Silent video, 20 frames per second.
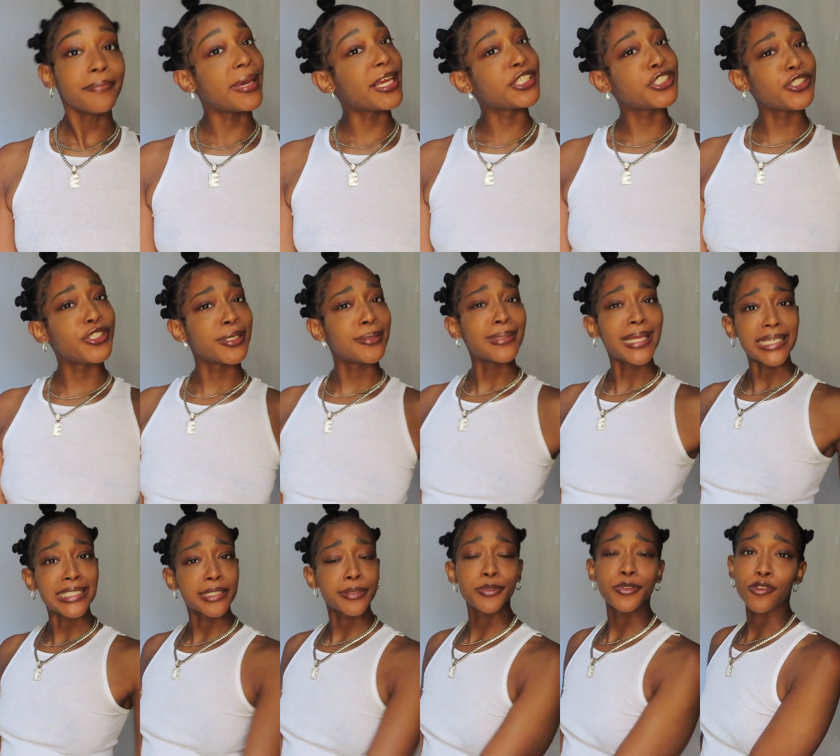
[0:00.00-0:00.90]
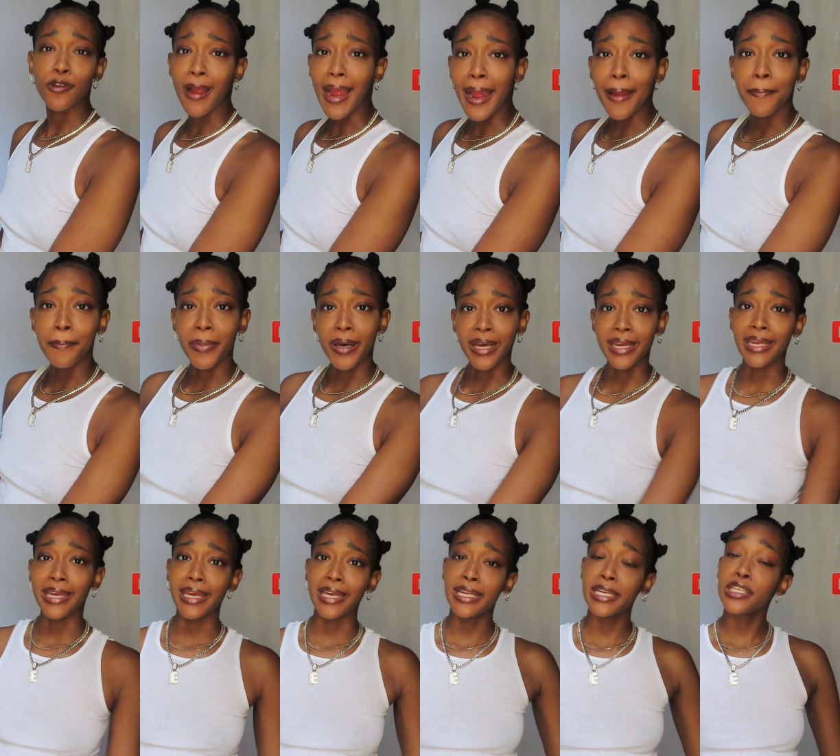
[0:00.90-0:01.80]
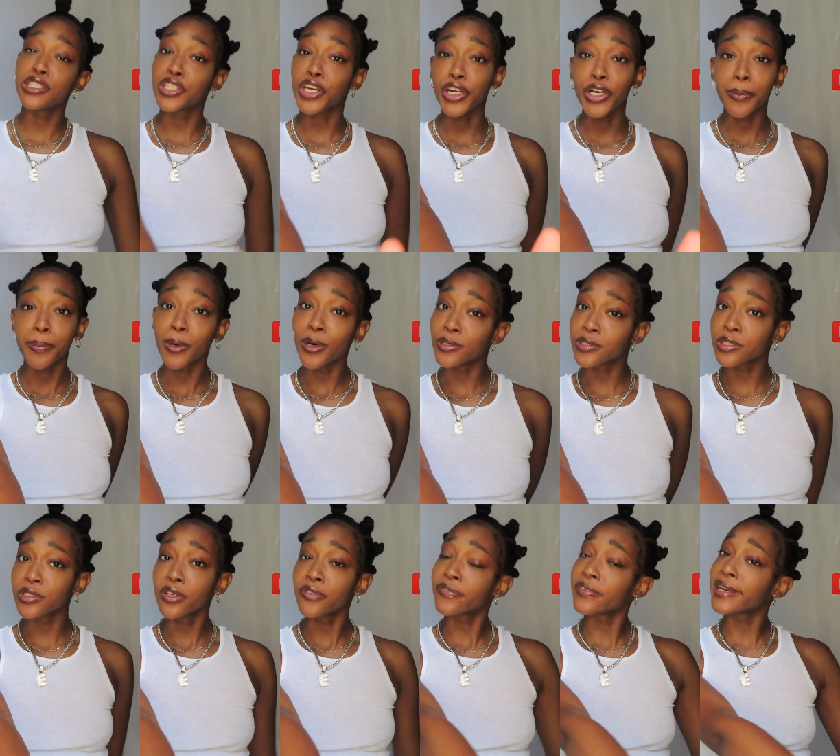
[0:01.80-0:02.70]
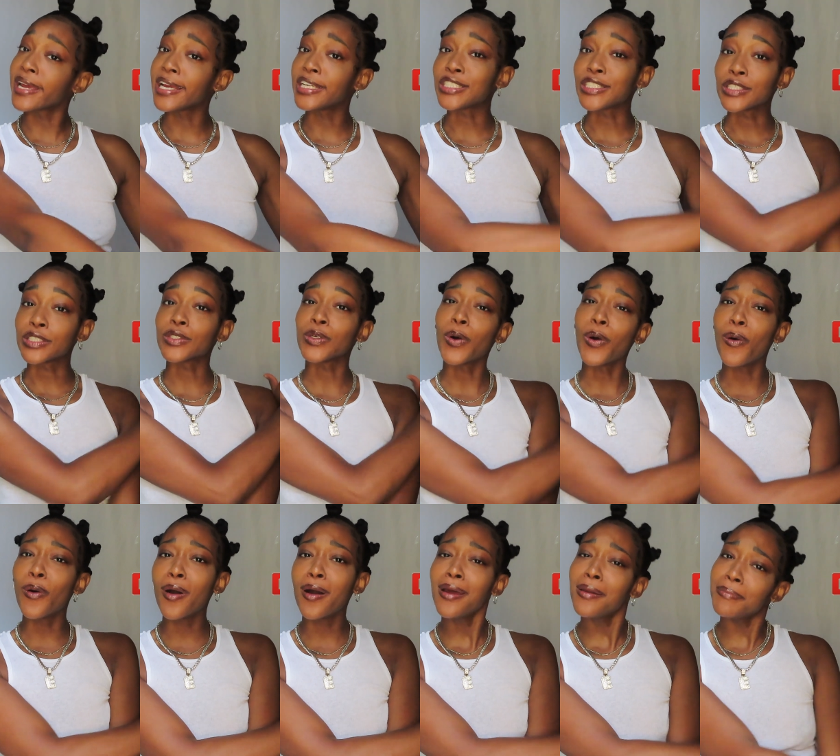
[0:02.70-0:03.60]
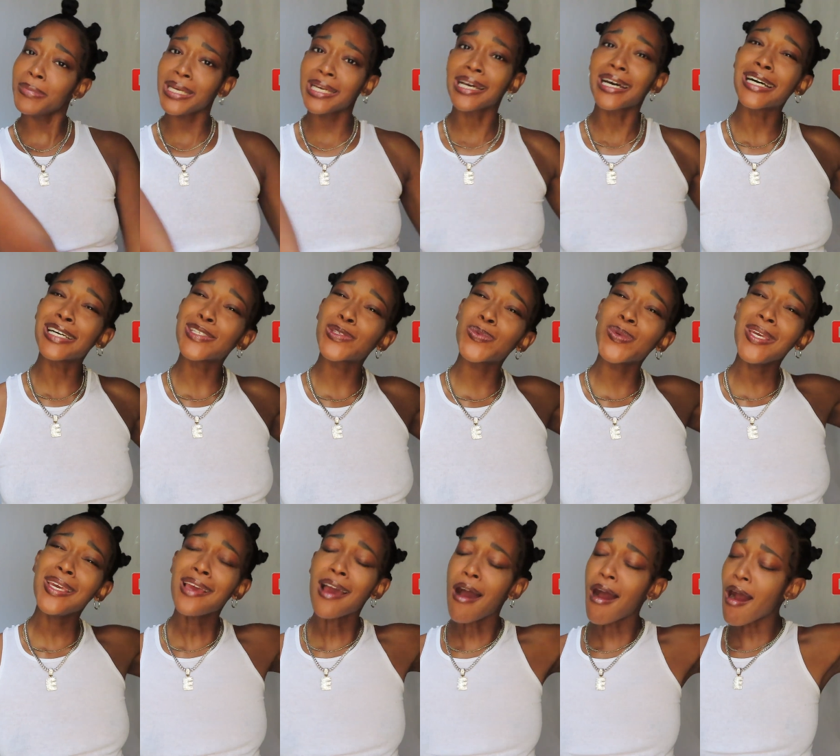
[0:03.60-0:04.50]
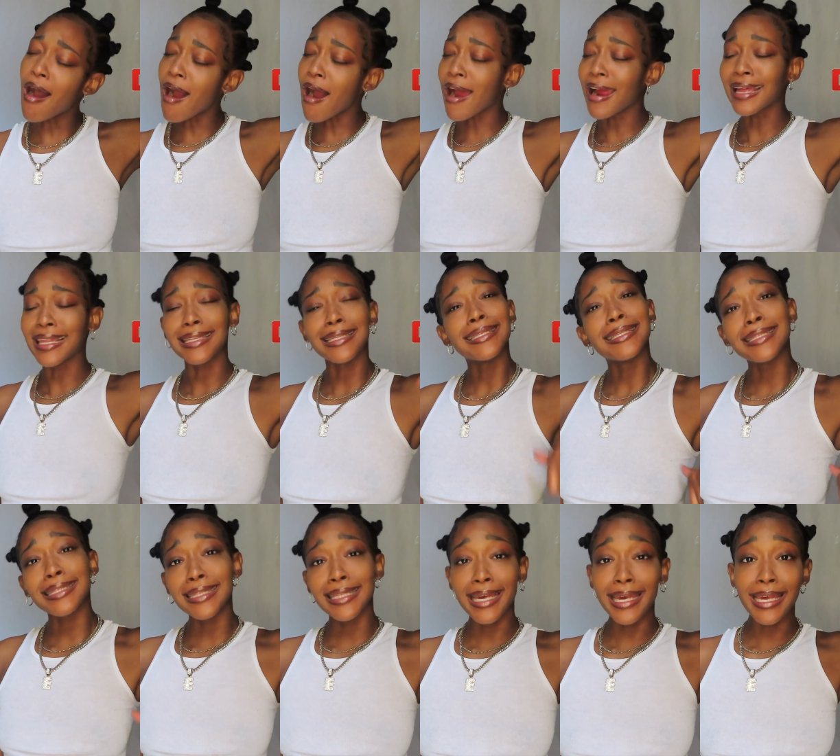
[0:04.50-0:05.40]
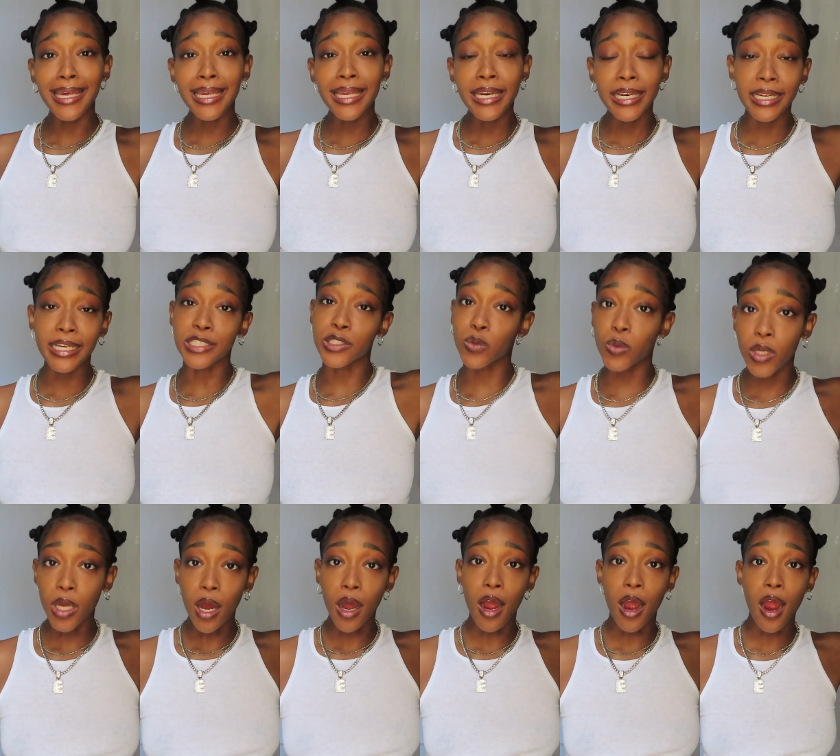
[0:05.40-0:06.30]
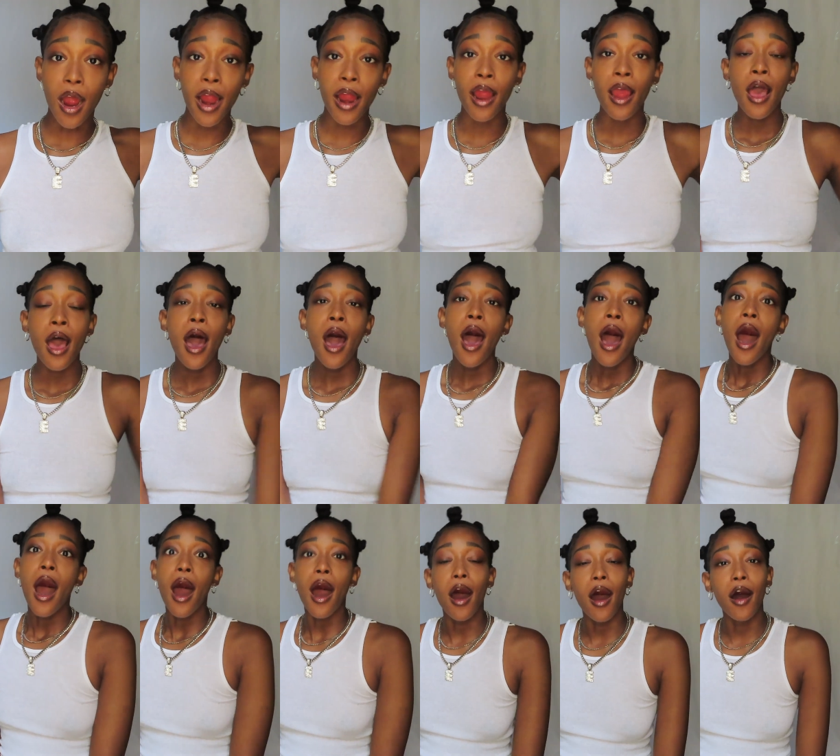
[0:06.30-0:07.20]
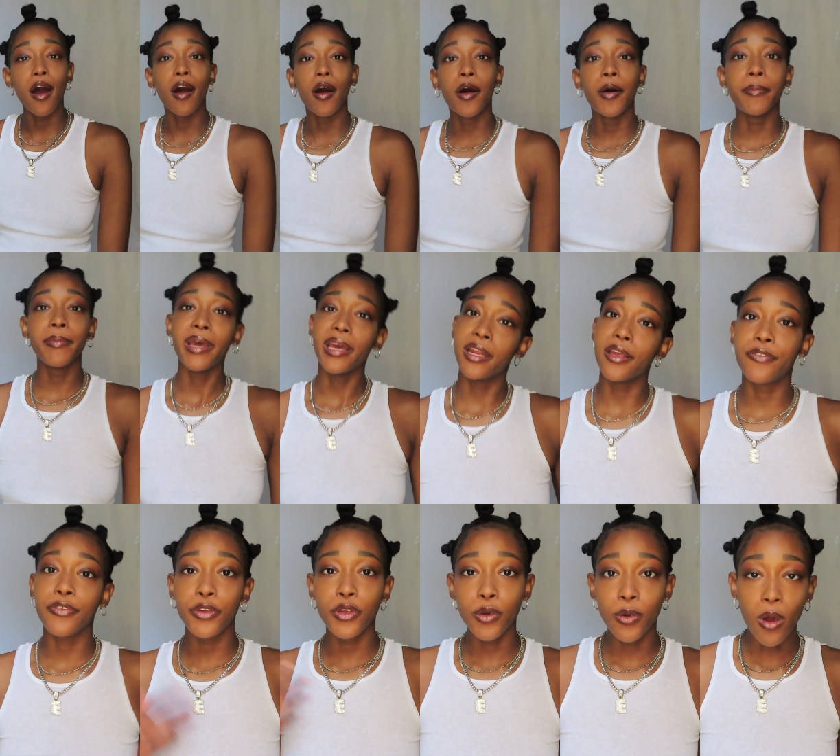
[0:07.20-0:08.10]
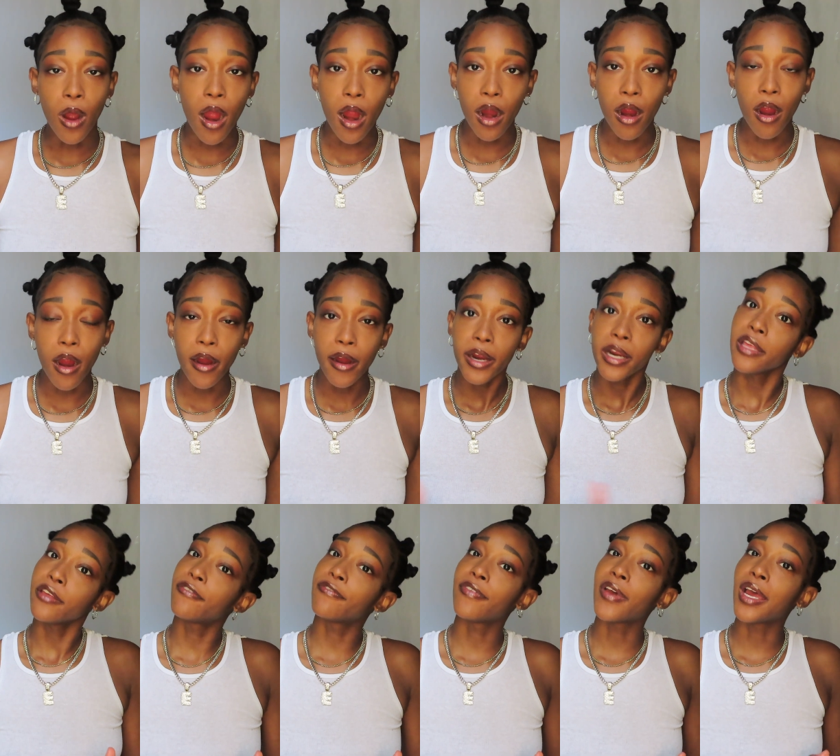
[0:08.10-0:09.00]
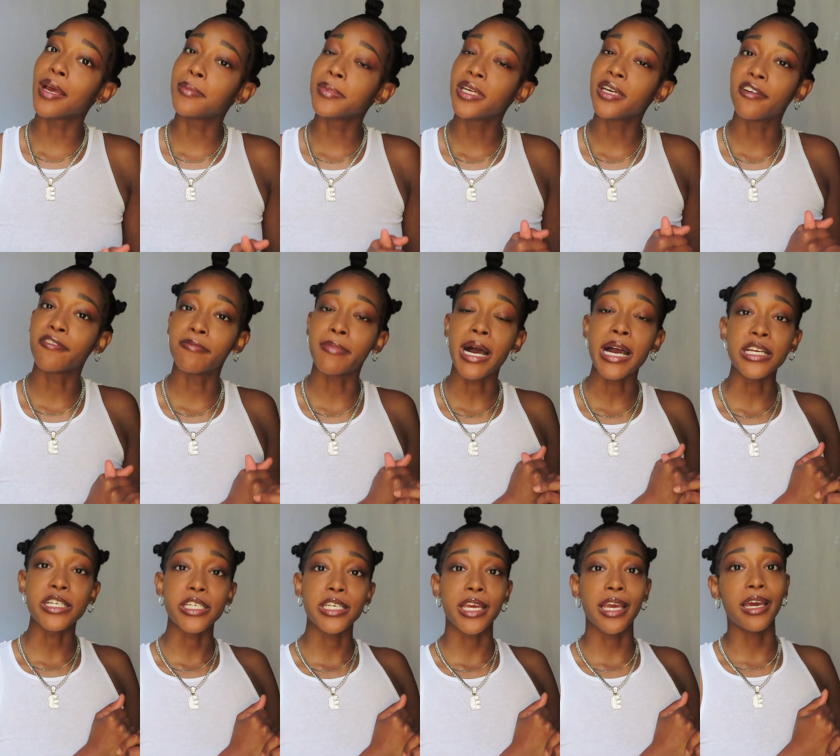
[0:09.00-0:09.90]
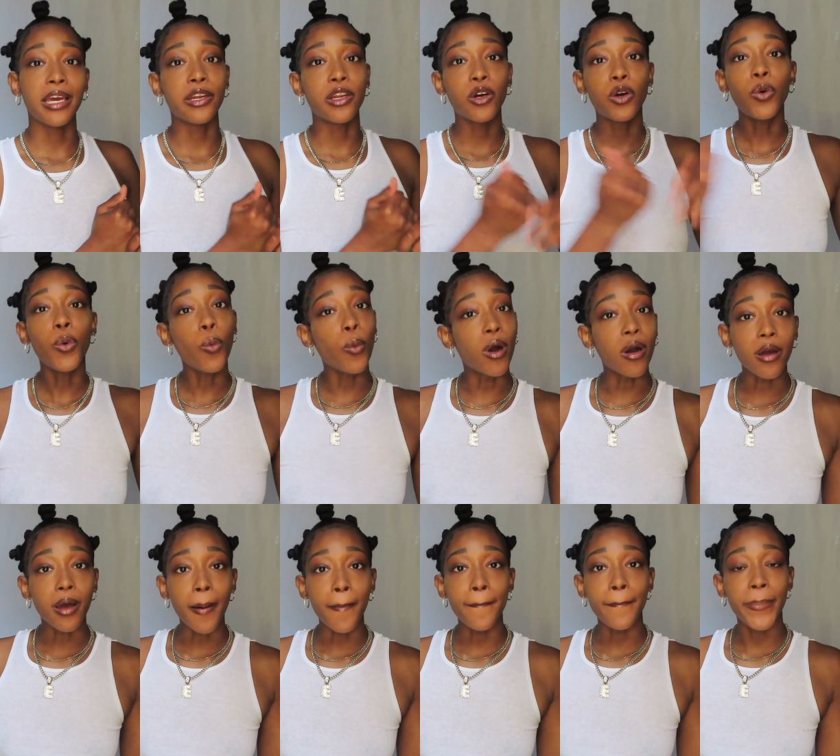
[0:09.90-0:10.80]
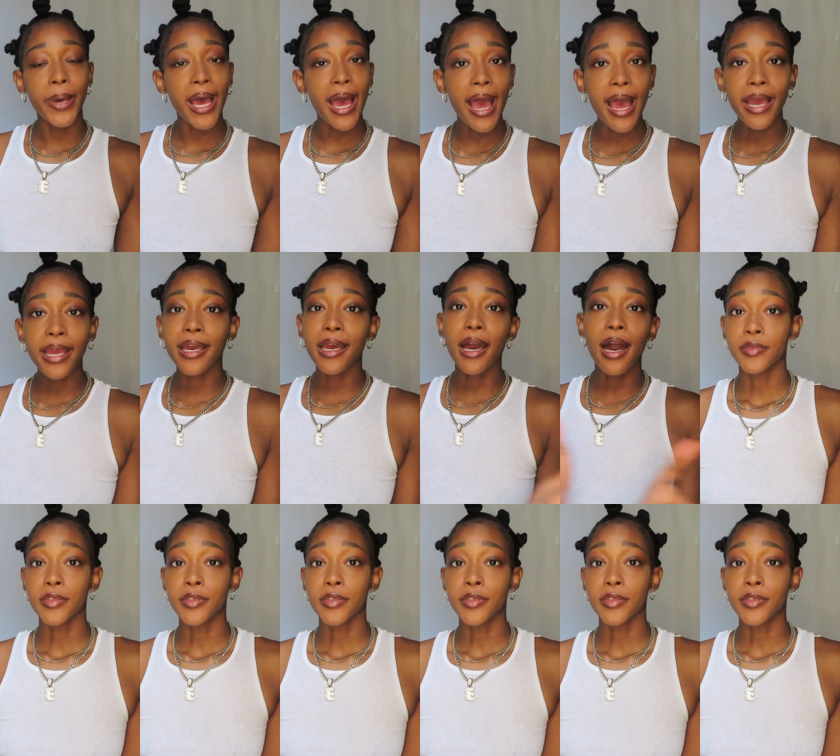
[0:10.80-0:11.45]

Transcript: Make sure you hit that subscribe button. Turn your post notifications on because we are lit. Yes, we are. And if you are already family of my channel, welcome back.